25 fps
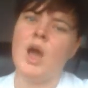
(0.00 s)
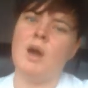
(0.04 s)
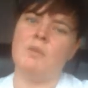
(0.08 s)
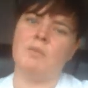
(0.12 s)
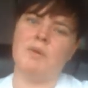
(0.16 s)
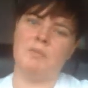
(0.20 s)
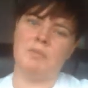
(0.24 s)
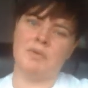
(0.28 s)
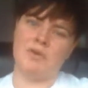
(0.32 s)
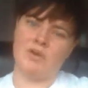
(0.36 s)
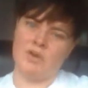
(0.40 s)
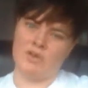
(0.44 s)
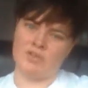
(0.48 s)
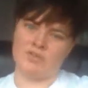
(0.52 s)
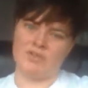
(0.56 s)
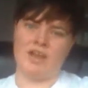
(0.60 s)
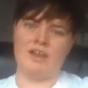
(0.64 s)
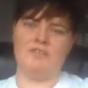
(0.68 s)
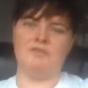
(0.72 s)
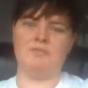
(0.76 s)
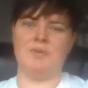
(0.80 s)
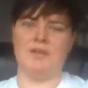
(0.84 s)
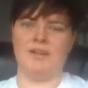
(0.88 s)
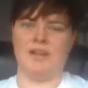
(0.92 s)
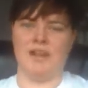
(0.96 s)
But because
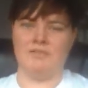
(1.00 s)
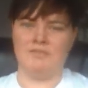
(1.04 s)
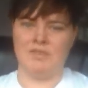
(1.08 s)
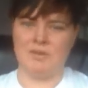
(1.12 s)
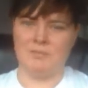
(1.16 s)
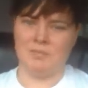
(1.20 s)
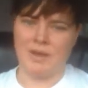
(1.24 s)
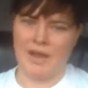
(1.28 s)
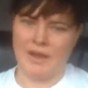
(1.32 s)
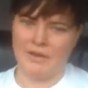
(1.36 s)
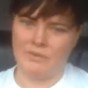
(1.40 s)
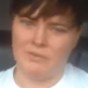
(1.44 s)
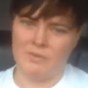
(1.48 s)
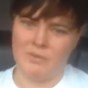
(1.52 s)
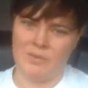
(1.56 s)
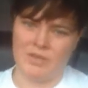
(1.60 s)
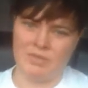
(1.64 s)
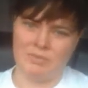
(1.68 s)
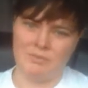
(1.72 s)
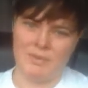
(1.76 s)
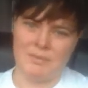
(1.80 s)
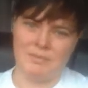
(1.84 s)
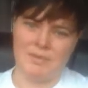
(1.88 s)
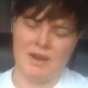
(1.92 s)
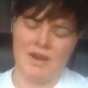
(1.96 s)
I've been living back
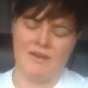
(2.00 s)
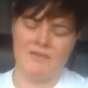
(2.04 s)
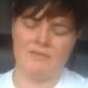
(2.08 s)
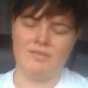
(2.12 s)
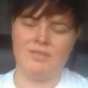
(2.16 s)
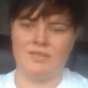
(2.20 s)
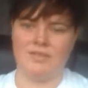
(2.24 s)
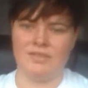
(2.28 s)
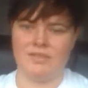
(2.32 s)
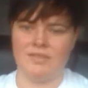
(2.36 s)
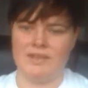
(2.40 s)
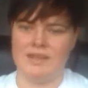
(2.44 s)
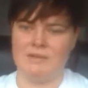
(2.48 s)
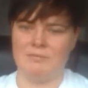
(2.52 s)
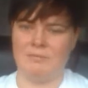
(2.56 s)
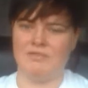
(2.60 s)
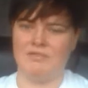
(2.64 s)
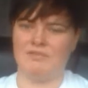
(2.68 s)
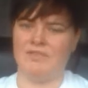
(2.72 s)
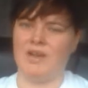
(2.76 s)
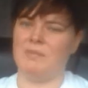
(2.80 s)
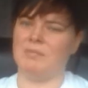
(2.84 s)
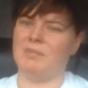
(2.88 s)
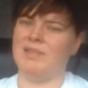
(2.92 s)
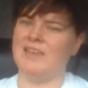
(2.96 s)
with my parents and seeing my
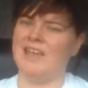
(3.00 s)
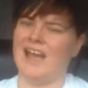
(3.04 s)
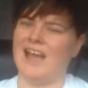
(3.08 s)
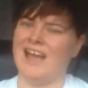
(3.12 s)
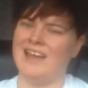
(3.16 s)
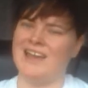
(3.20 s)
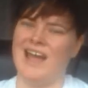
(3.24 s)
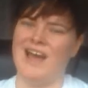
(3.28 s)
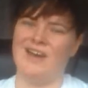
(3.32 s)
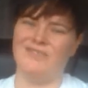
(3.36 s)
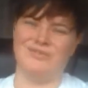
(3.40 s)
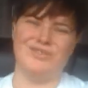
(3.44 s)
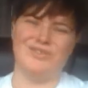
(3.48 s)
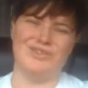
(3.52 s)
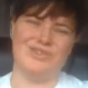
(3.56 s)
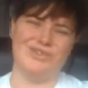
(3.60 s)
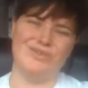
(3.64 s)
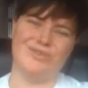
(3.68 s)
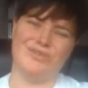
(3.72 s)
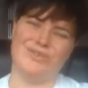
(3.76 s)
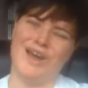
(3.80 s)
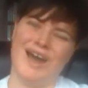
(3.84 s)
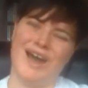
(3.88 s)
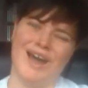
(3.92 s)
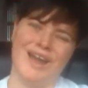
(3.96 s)
family, I have to
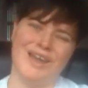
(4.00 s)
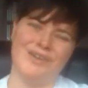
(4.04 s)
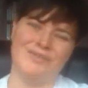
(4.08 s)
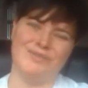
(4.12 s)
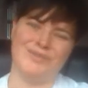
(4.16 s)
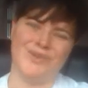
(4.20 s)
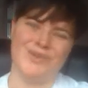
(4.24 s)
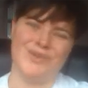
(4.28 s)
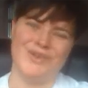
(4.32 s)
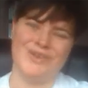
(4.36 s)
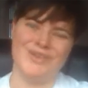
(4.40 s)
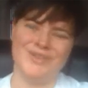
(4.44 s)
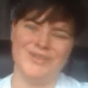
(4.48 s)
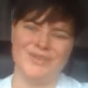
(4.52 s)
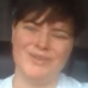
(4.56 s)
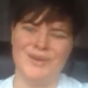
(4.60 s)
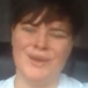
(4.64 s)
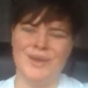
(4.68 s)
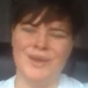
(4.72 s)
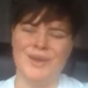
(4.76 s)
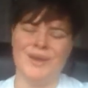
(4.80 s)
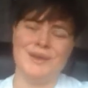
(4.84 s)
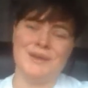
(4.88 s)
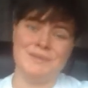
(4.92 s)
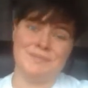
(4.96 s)
use a higher voice
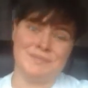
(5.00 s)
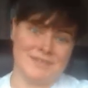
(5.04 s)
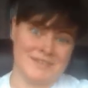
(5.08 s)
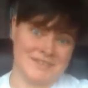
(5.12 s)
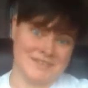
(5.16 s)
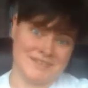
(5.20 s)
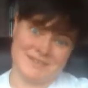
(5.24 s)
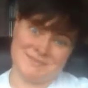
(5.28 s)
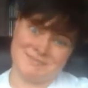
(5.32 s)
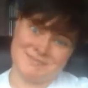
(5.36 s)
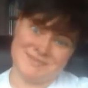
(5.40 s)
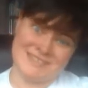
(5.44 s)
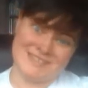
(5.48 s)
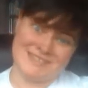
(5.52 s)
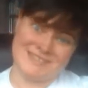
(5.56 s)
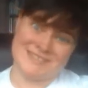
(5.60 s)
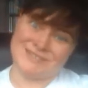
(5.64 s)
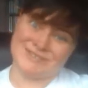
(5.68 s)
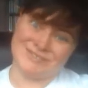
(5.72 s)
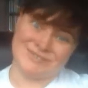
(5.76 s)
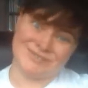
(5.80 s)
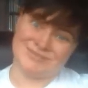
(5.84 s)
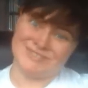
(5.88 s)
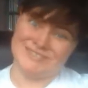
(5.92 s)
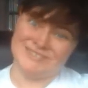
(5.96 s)
because I'm
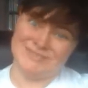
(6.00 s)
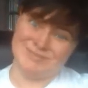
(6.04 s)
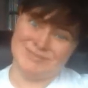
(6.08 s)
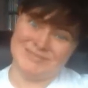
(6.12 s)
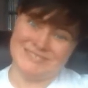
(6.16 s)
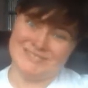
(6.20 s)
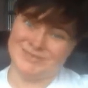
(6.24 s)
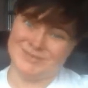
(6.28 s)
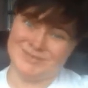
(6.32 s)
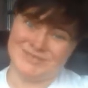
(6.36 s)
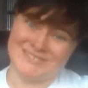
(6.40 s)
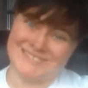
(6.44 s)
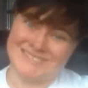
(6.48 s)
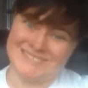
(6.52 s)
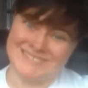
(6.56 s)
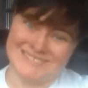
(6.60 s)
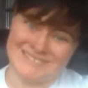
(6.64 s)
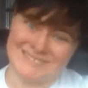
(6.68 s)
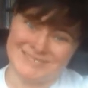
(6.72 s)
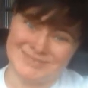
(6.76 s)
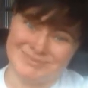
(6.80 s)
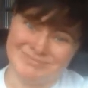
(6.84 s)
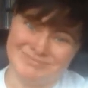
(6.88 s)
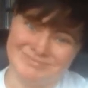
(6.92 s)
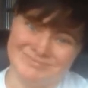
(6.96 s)
still female with
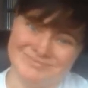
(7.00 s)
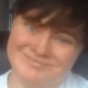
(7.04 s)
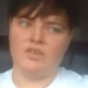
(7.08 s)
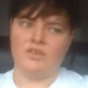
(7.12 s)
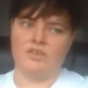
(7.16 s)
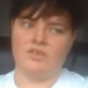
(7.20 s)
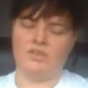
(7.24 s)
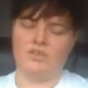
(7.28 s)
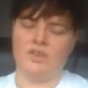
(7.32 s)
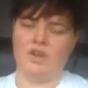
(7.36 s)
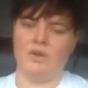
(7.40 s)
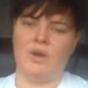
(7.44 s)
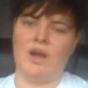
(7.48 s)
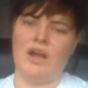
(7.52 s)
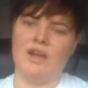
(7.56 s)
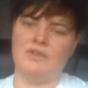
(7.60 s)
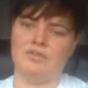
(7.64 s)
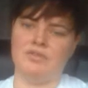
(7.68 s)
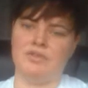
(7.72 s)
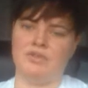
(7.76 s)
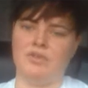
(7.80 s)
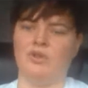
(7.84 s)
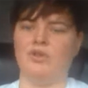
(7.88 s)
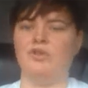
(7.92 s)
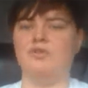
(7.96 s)
them. So I've
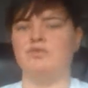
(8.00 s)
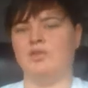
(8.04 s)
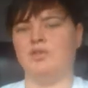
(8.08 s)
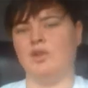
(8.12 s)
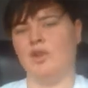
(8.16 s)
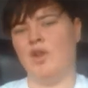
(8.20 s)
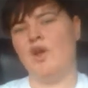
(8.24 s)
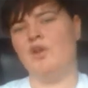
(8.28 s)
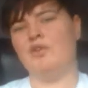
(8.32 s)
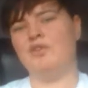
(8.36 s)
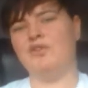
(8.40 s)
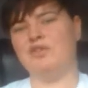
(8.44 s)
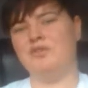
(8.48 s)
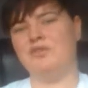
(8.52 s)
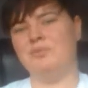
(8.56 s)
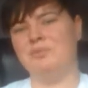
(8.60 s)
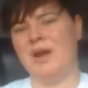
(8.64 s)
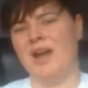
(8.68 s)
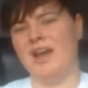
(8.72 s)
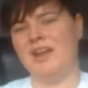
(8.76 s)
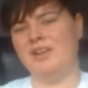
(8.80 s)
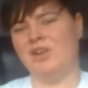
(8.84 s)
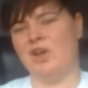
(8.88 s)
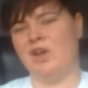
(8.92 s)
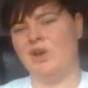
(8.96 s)
sort of lost
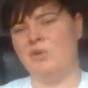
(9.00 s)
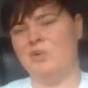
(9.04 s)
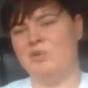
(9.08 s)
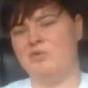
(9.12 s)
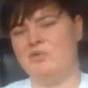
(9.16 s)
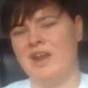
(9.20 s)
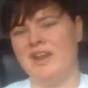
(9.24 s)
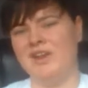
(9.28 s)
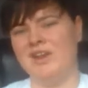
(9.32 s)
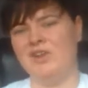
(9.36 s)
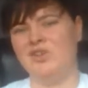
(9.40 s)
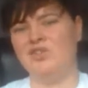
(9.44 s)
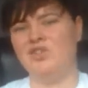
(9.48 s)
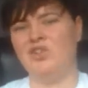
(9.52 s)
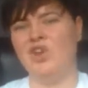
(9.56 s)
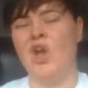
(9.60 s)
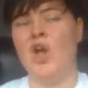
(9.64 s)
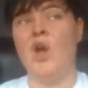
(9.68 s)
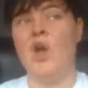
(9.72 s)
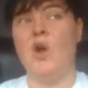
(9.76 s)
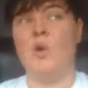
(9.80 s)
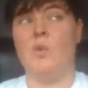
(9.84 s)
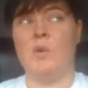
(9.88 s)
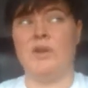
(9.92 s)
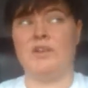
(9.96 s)
my lower range,
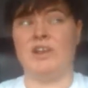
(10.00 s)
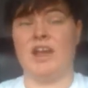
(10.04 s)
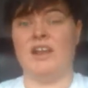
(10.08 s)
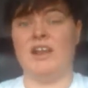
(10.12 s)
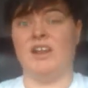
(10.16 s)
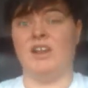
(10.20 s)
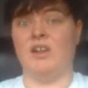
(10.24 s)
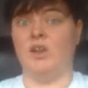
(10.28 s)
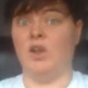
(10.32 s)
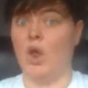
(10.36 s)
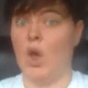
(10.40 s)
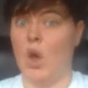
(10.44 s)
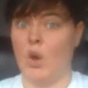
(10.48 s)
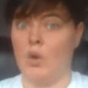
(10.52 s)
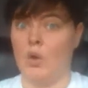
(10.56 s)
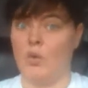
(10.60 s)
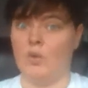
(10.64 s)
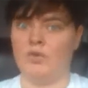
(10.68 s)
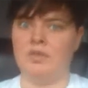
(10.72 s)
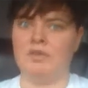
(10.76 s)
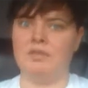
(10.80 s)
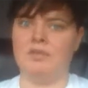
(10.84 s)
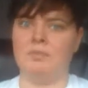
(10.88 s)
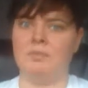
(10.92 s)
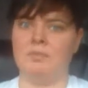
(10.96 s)
which I
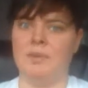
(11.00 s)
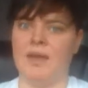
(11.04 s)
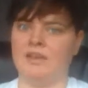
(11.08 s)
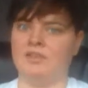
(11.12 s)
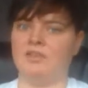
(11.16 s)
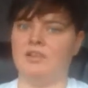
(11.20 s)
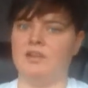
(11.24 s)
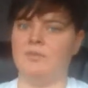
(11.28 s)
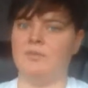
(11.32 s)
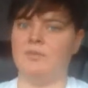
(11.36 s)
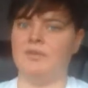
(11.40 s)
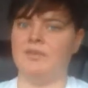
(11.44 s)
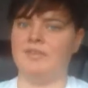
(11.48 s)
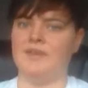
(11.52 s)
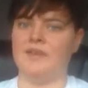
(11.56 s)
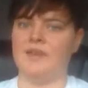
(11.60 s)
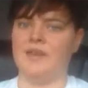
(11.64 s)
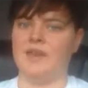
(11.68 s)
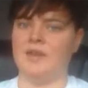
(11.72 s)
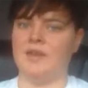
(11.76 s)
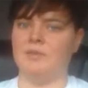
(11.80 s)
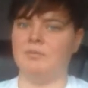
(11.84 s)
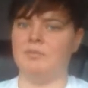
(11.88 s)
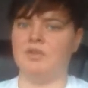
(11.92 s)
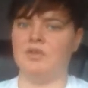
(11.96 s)
loathe, especially with
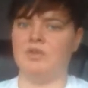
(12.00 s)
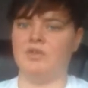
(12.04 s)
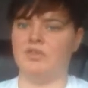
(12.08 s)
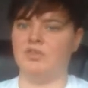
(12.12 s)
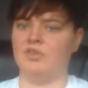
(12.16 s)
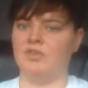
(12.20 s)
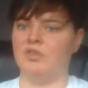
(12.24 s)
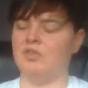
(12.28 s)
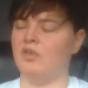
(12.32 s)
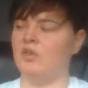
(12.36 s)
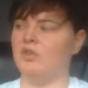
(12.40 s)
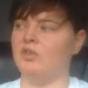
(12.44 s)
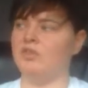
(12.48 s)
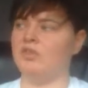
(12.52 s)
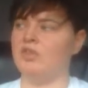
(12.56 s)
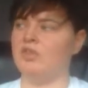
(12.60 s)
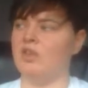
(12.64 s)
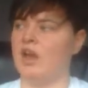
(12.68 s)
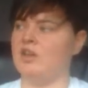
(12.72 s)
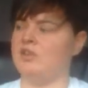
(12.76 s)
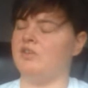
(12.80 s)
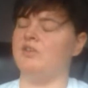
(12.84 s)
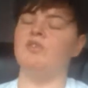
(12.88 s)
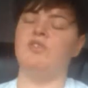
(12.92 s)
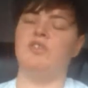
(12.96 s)
singing, because the songs
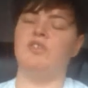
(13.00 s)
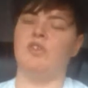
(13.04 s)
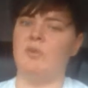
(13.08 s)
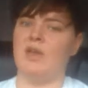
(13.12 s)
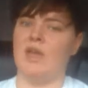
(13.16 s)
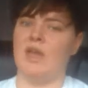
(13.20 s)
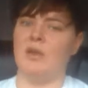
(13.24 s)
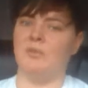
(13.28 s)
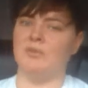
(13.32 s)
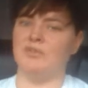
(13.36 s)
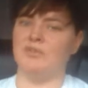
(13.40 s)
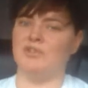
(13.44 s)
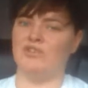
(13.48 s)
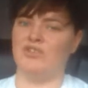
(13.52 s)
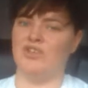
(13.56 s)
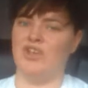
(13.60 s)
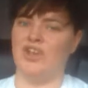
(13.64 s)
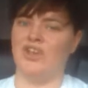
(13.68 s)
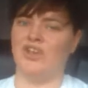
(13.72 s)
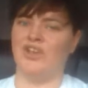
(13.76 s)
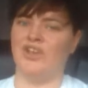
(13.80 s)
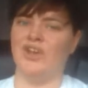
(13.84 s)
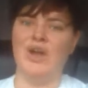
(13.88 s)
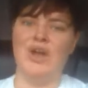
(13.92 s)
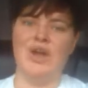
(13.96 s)
that I used to be able to
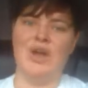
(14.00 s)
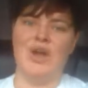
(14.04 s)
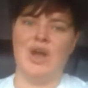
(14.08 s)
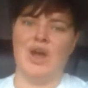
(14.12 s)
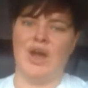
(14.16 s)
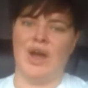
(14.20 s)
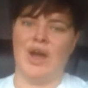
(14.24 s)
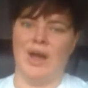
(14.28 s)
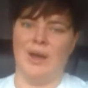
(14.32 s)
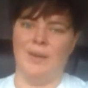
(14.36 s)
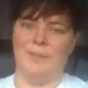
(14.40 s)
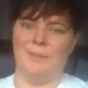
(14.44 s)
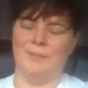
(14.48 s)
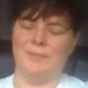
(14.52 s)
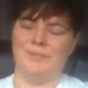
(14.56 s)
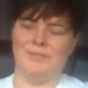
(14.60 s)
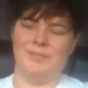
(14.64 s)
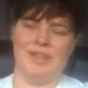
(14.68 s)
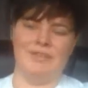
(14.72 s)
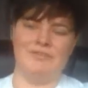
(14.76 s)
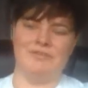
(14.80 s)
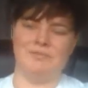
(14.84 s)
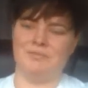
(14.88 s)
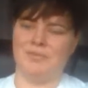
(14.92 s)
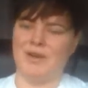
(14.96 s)
sing,
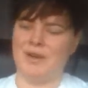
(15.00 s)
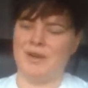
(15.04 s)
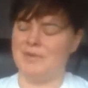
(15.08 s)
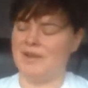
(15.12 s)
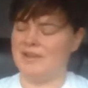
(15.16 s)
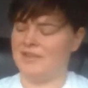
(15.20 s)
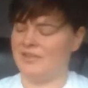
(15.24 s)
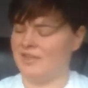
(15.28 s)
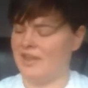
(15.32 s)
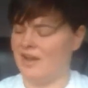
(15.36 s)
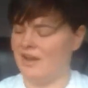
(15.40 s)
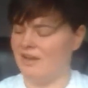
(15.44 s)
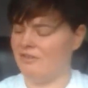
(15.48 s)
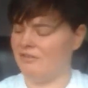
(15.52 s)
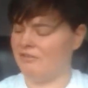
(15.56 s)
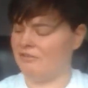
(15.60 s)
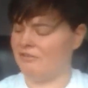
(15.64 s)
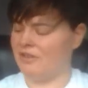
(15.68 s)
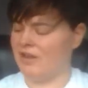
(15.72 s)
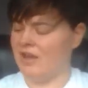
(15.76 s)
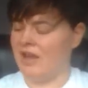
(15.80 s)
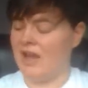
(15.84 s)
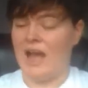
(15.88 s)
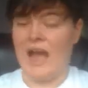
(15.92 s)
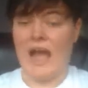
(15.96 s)
living by myself,
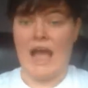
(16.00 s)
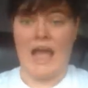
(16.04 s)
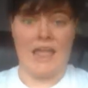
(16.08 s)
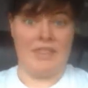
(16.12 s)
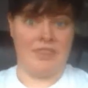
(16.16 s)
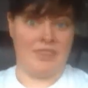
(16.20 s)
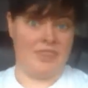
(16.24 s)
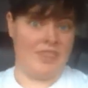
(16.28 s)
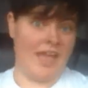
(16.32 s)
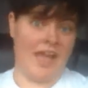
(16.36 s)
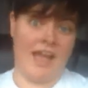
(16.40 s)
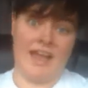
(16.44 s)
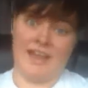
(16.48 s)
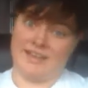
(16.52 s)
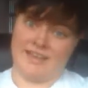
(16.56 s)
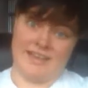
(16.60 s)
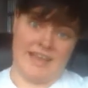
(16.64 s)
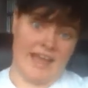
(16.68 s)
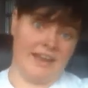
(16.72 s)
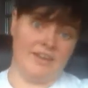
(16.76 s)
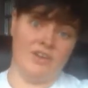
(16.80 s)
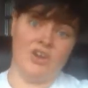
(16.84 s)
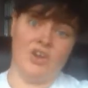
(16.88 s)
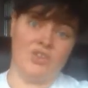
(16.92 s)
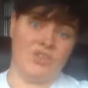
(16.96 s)
that I
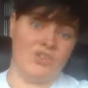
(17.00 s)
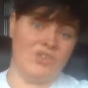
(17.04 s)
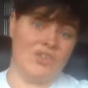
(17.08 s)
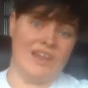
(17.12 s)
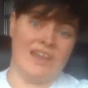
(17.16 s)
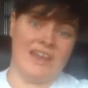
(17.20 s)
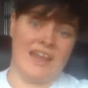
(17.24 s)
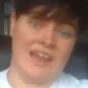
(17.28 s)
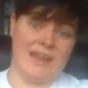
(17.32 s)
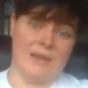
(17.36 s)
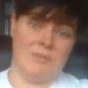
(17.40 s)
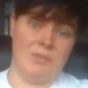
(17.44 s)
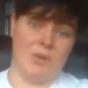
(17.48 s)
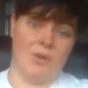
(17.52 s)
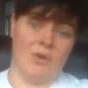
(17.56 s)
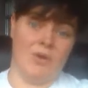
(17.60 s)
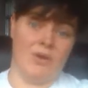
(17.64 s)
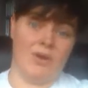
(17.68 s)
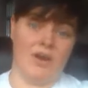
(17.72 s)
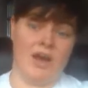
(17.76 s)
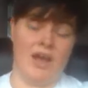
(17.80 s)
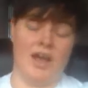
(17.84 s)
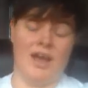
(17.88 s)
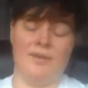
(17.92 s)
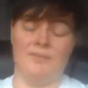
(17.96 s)
cannot sing
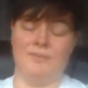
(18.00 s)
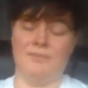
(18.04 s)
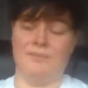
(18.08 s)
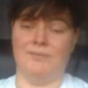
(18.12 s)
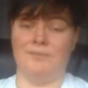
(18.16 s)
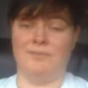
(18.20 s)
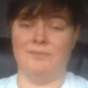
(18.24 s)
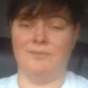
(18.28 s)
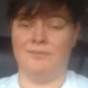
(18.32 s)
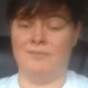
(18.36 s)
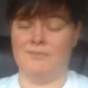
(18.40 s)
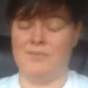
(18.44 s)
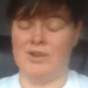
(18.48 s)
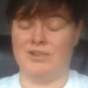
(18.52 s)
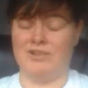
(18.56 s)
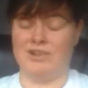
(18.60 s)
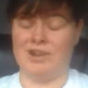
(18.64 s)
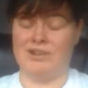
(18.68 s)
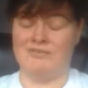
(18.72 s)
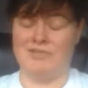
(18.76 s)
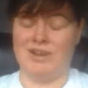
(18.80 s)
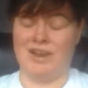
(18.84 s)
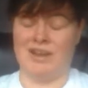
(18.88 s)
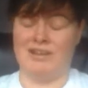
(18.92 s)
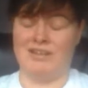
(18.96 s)
anymore, which
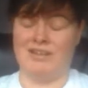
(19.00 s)
I'm